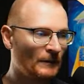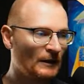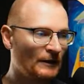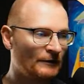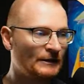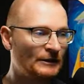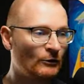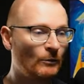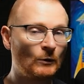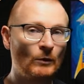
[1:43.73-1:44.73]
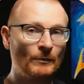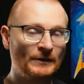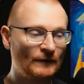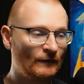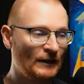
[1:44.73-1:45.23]
There is a zero point one
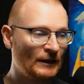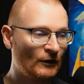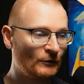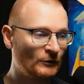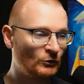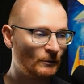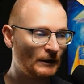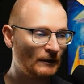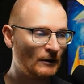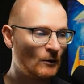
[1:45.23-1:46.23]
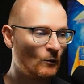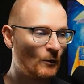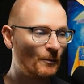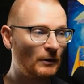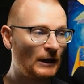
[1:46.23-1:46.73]
percent fee that goes to Jupiter. We'll
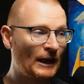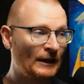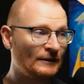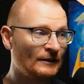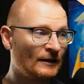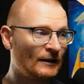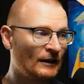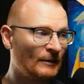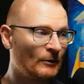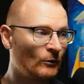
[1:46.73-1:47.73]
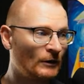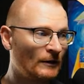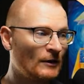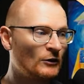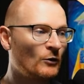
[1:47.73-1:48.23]
place the limit order.
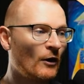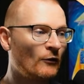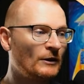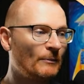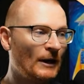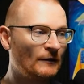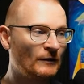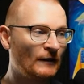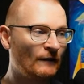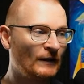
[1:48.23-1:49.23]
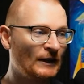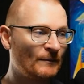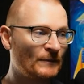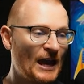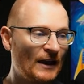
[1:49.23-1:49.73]
You only pay for that fee
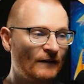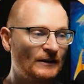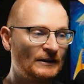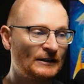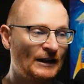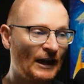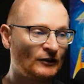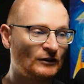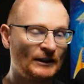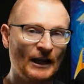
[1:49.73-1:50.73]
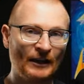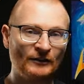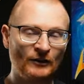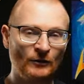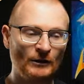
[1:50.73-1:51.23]
if this is actually
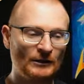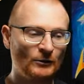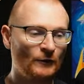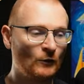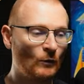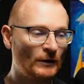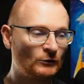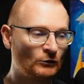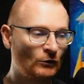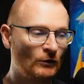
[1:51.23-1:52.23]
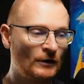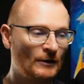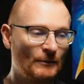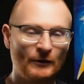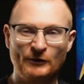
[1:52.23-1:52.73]
executed. So if you withdraw
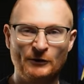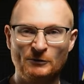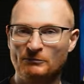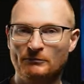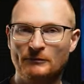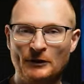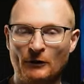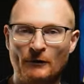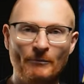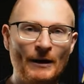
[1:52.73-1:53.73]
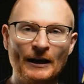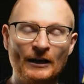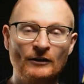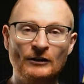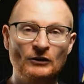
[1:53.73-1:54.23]
because you, you know, market
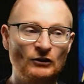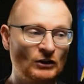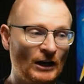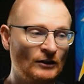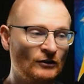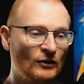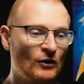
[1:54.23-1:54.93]
conditions change,